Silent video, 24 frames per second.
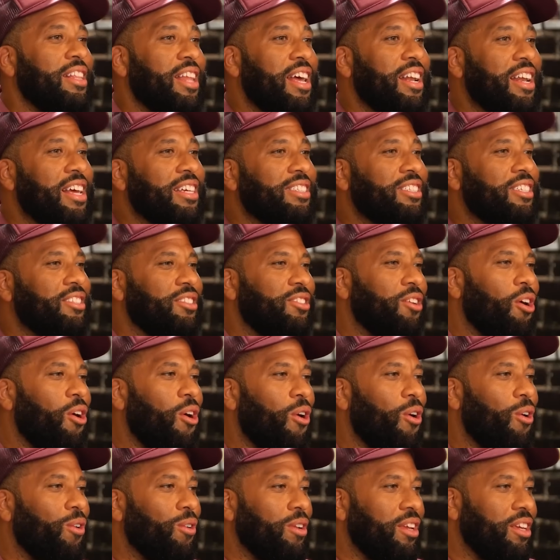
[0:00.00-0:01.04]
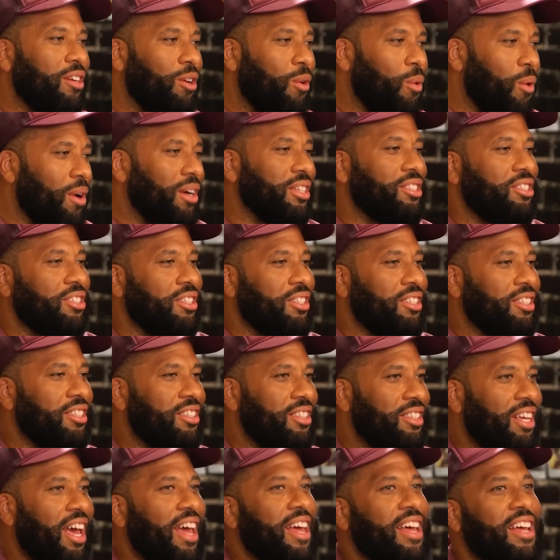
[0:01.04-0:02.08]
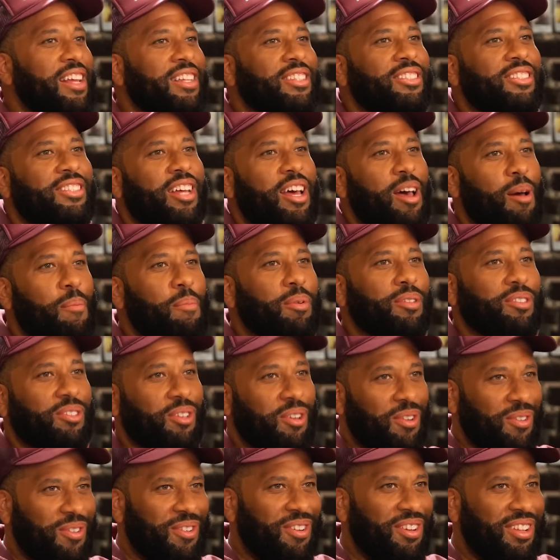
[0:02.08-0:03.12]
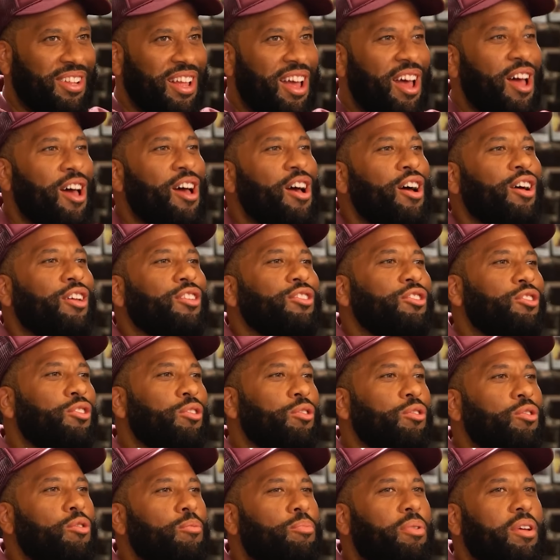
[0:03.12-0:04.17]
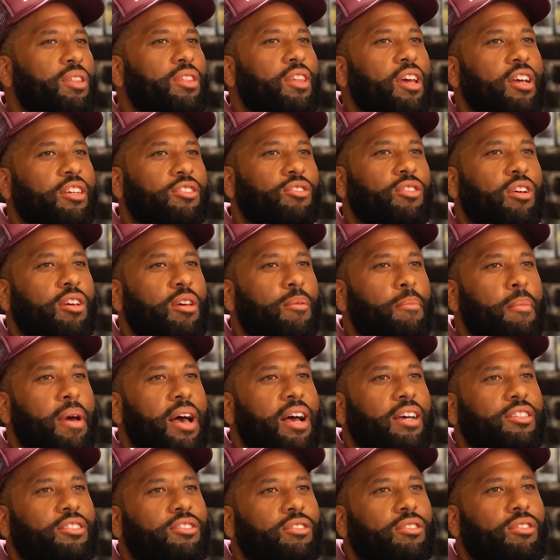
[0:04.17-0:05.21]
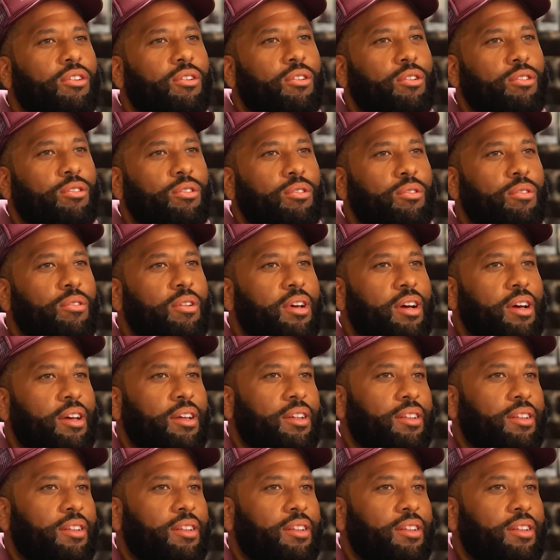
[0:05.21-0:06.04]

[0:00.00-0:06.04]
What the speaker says: Then this is the only question that ends the episode. Yeah. Do you put things on your master or do you not?